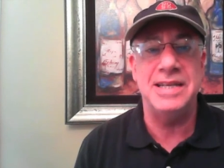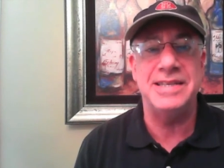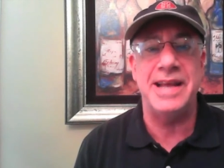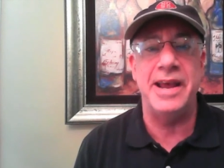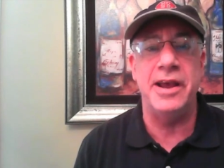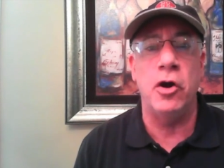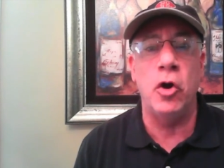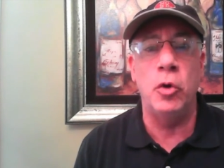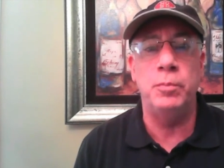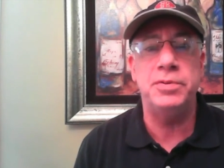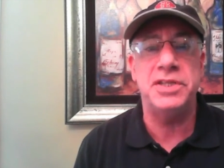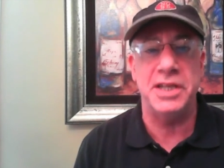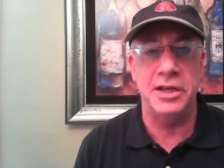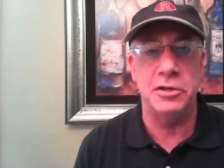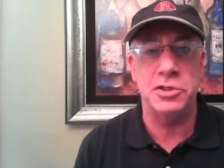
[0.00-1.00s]
He's a
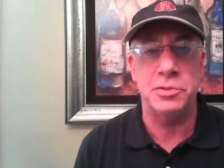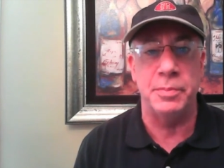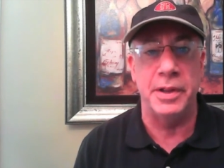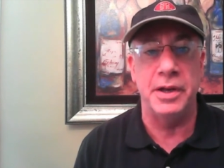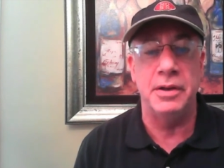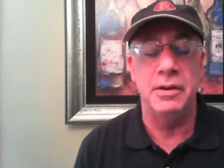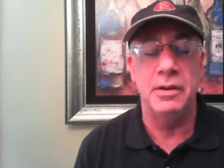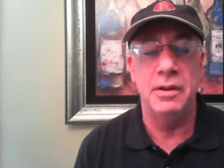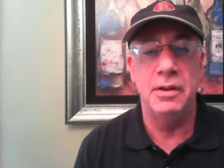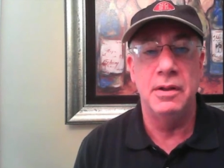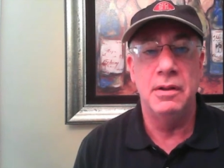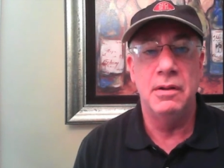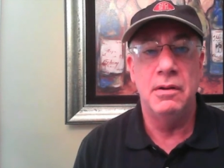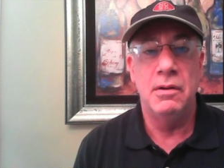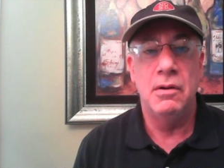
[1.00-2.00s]
hope salesman.
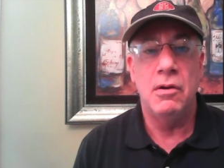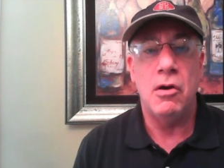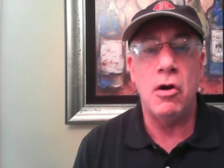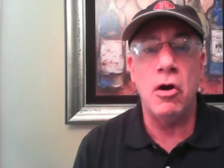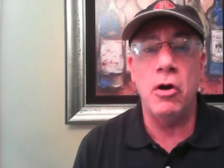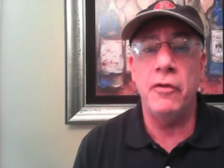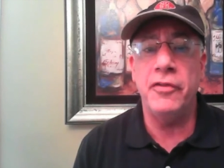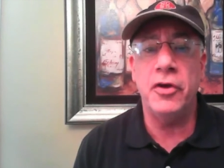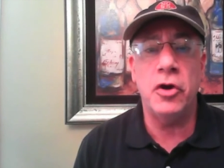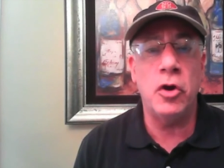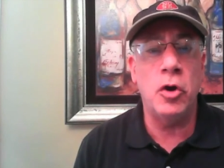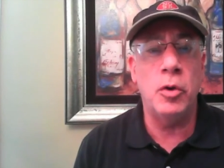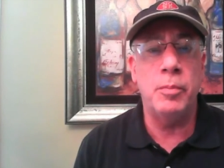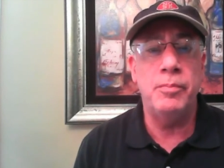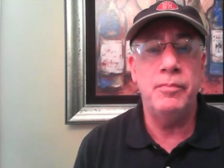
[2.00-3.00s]
All the
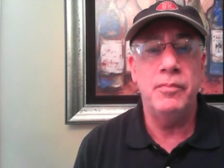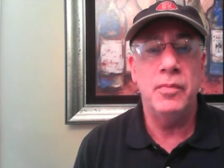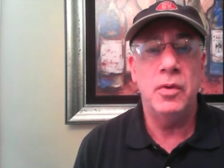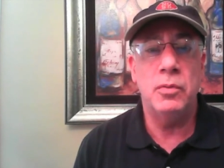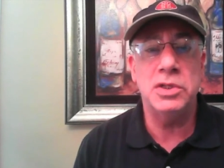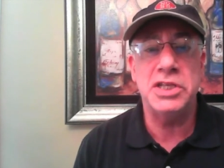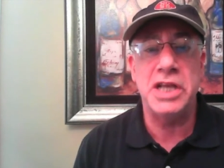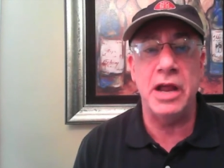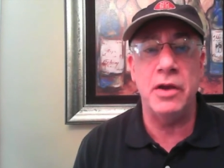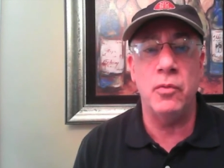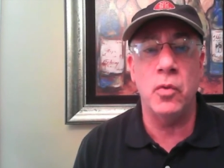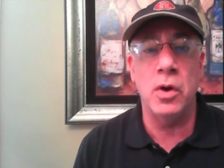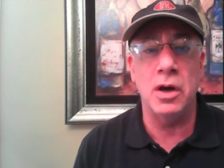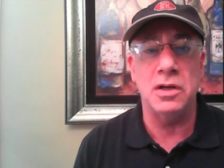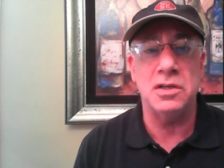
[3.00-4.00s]
hope was getting
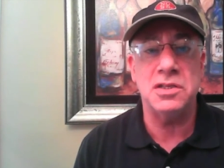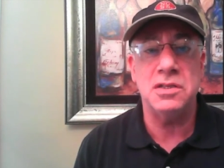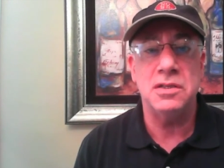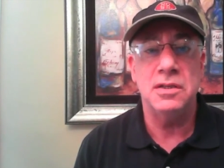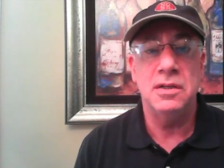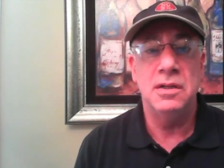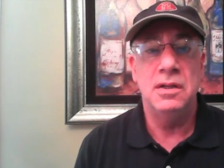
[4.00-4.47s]
worse.